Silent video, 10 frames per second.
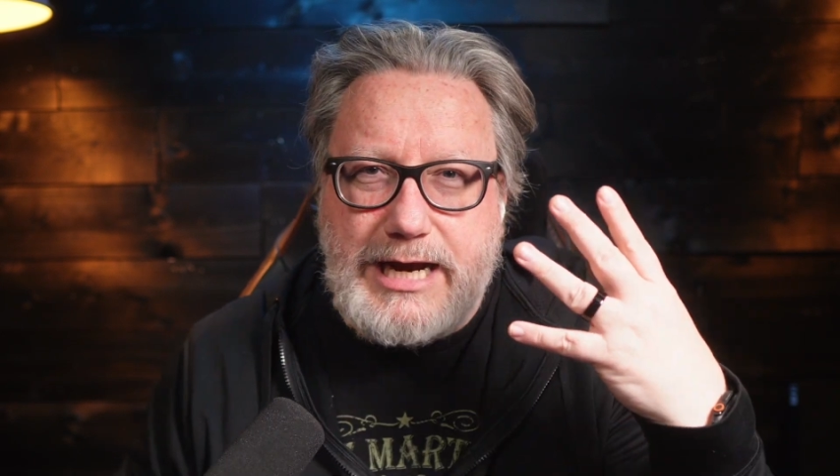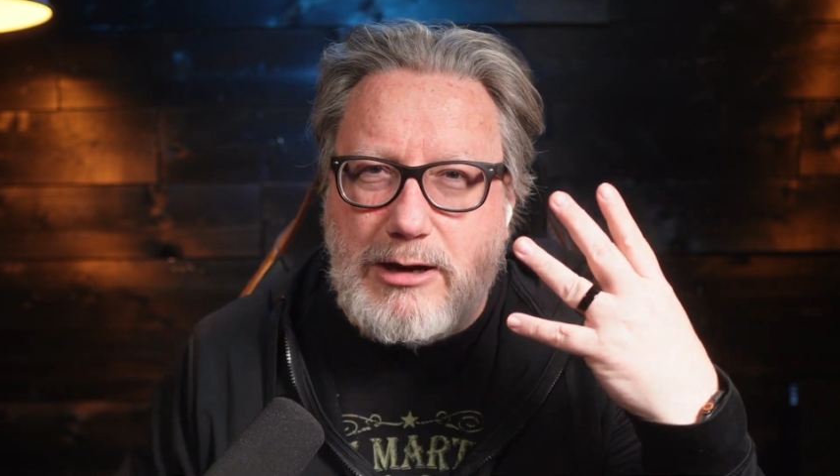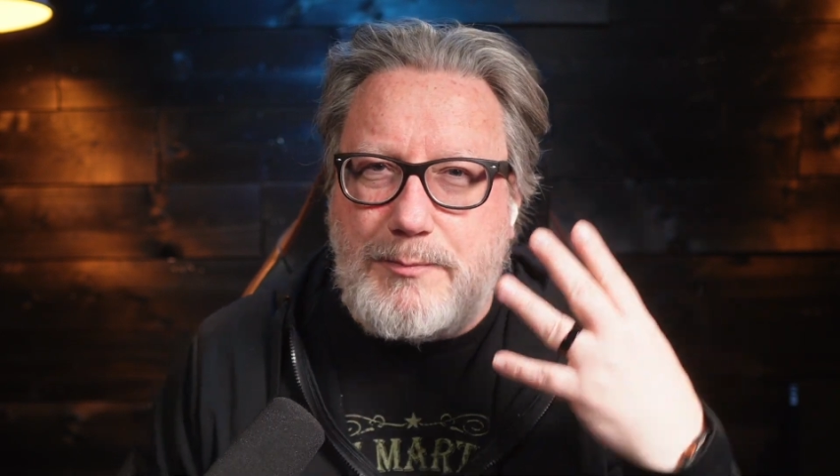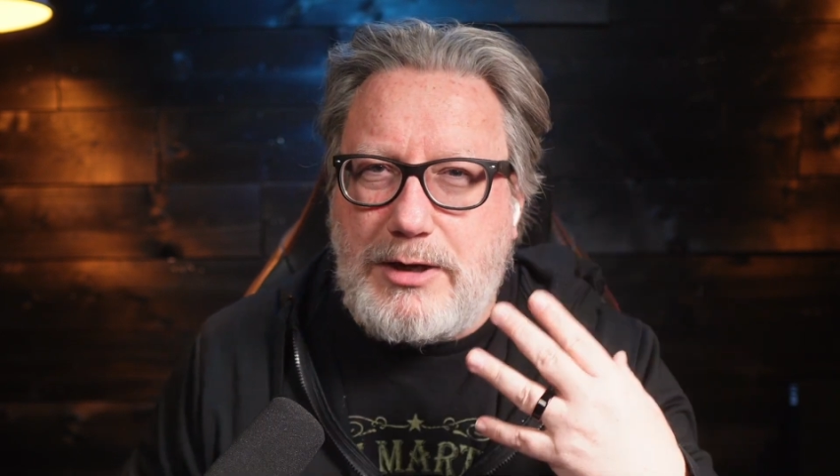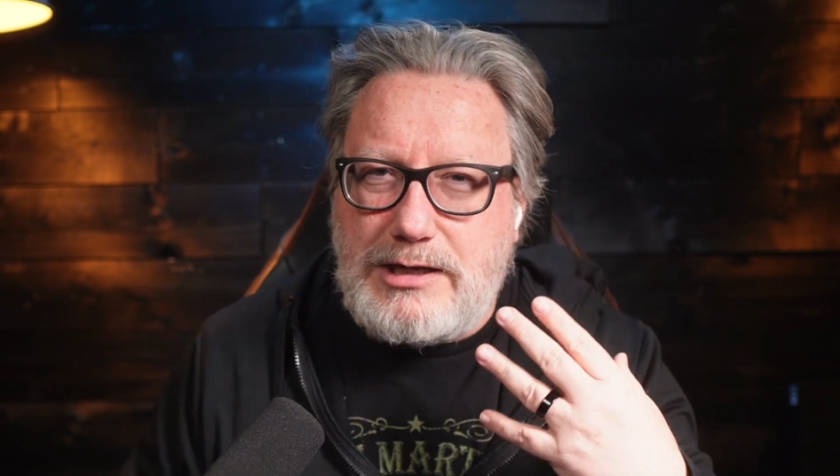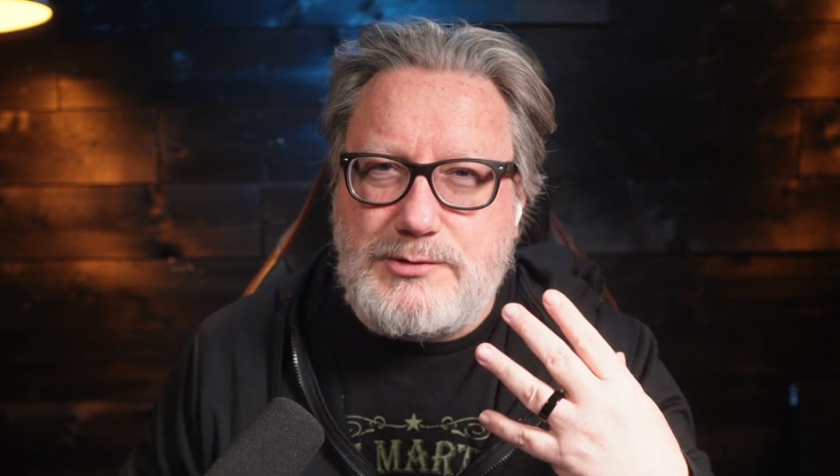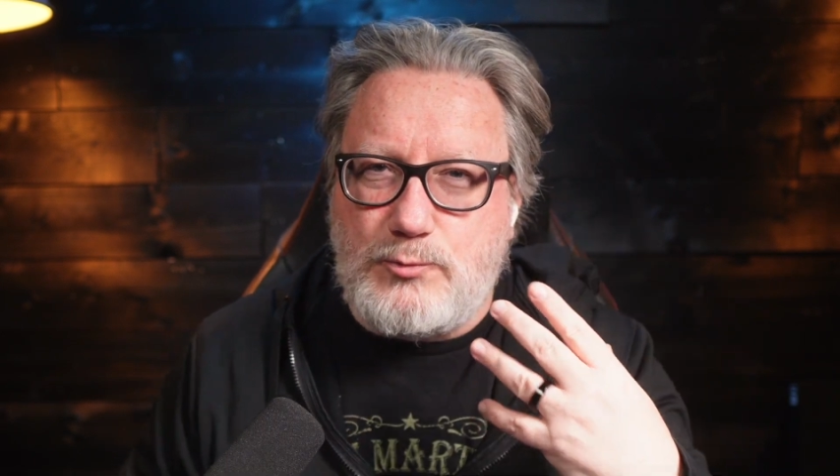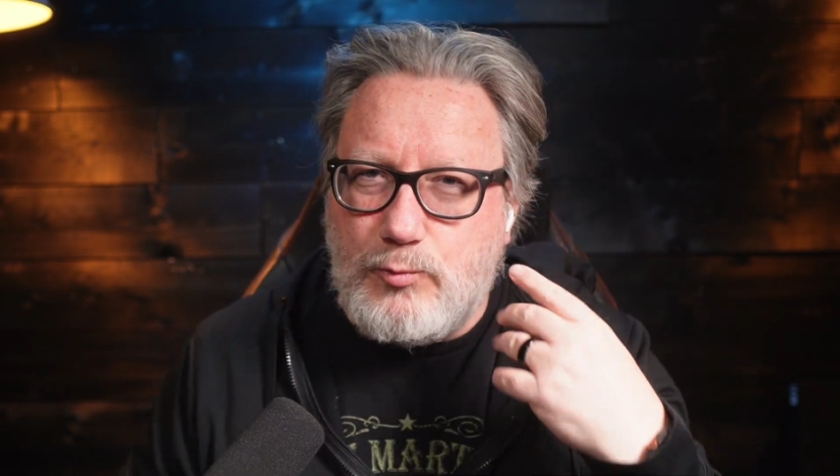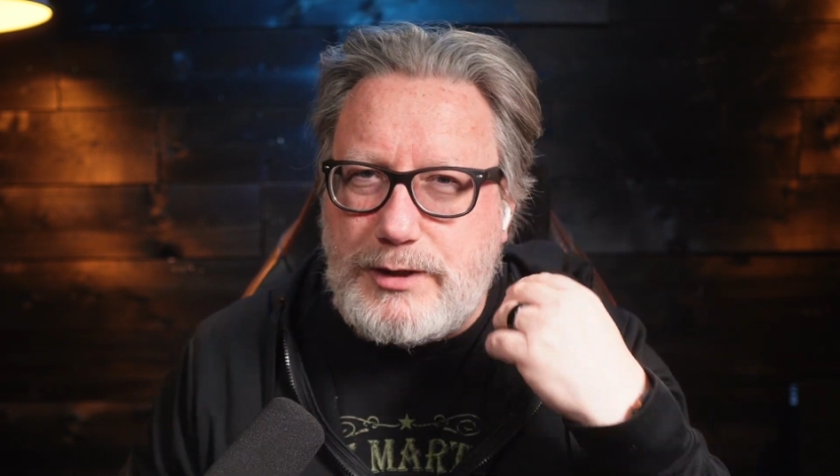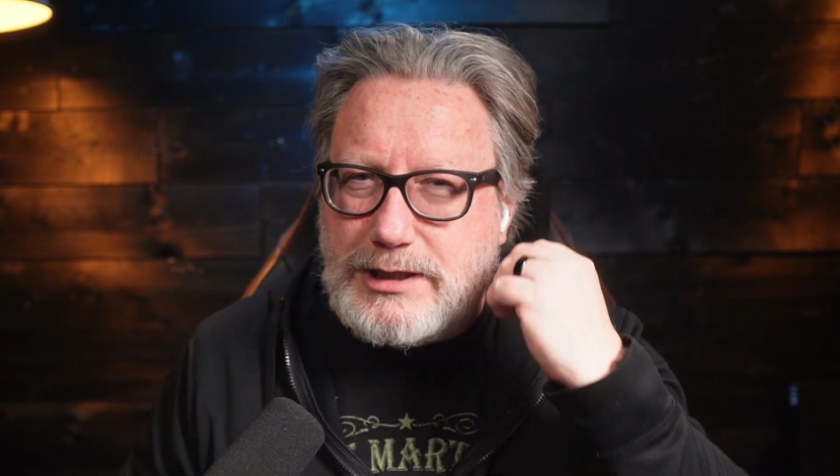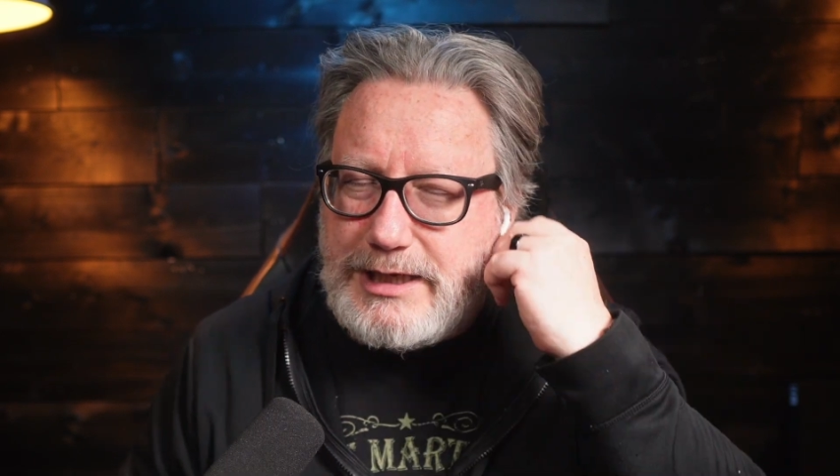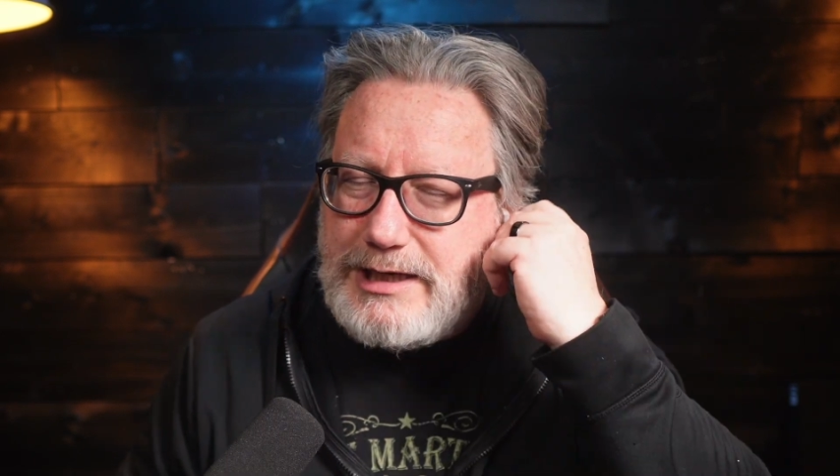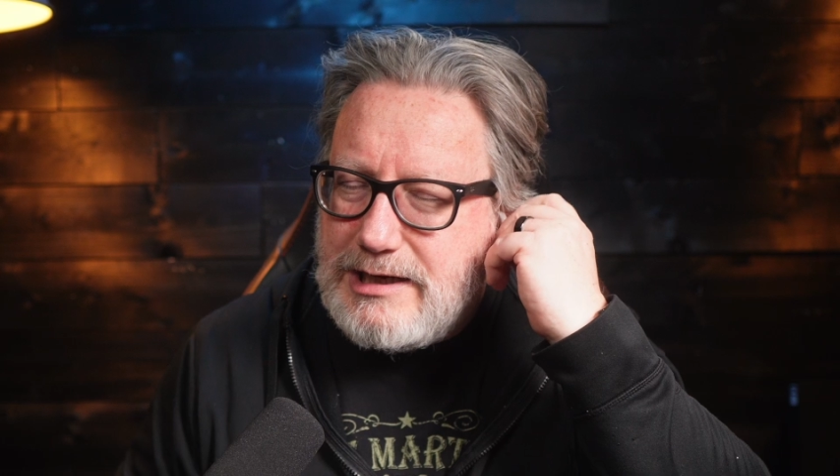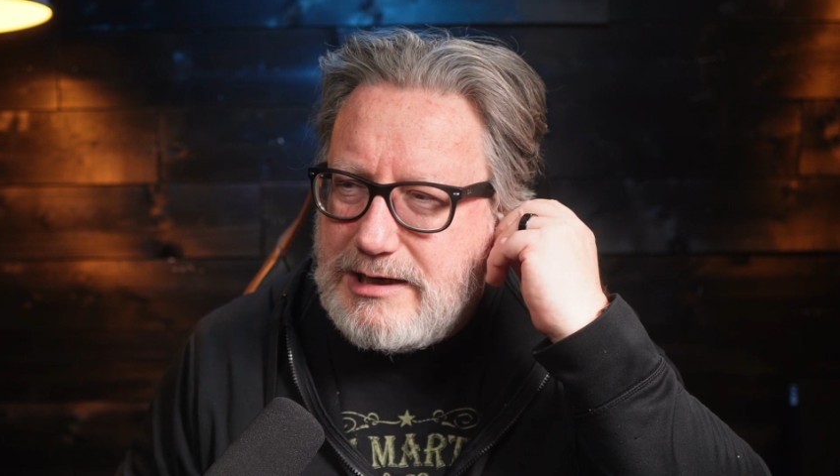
AirPods really